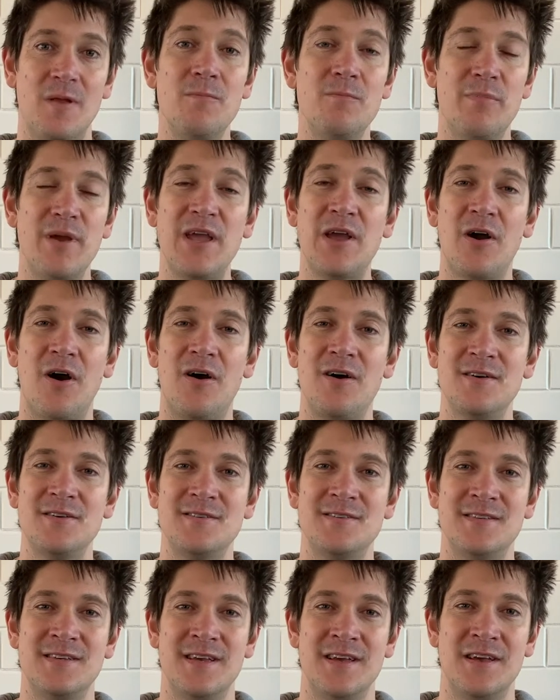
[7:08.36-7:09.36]

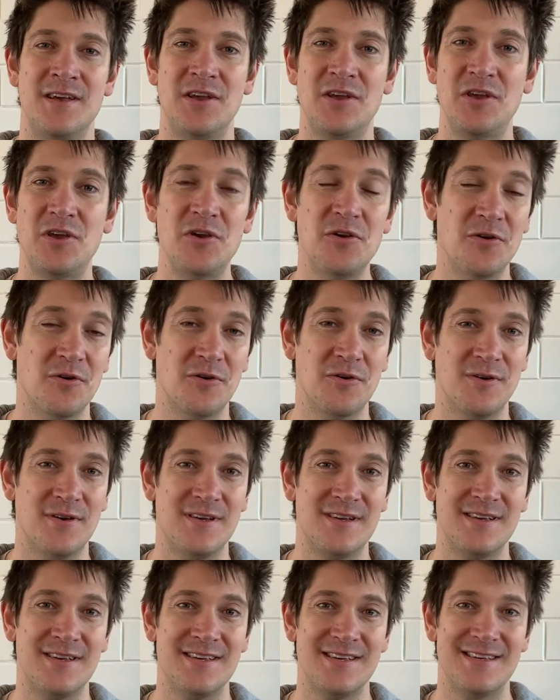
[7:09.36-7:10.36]
Because you
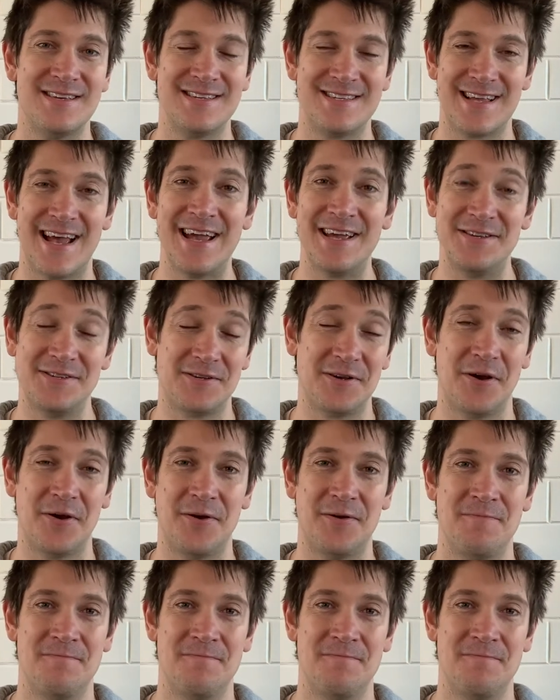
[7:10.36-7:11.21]
say so.